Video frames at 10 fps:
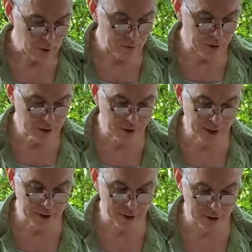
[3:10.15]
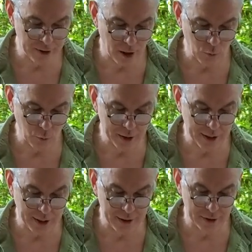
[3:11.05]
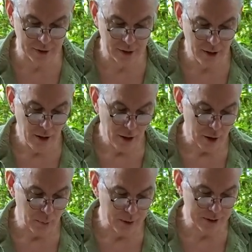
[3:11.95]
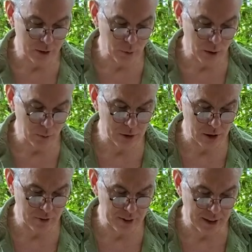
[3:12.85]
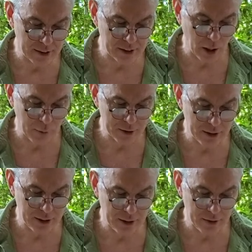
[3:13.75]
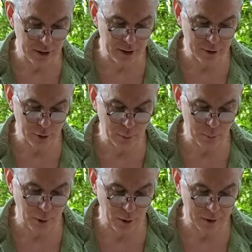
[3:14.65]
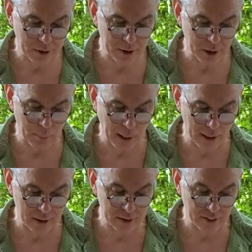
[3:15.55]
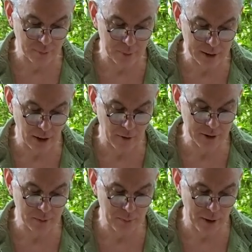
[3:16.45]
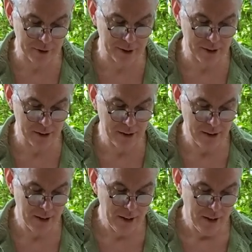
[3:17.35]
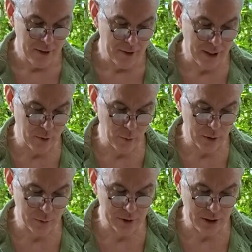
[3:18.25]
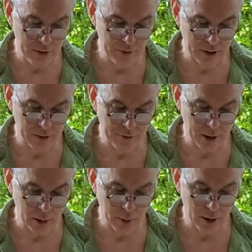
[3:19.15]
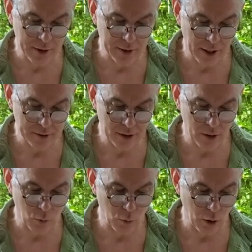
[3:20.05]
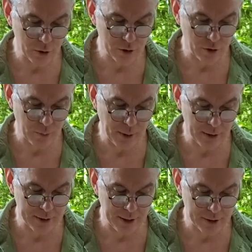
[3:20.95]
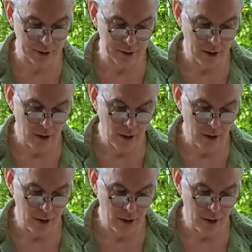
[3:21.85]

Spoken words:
Thus have I heard, on one occasion, the Blessed One was living at Sawati in the Eastern Park, in the palace of Migara's mother. Then, when it was evening, the Venerable Ananda rose from meditation,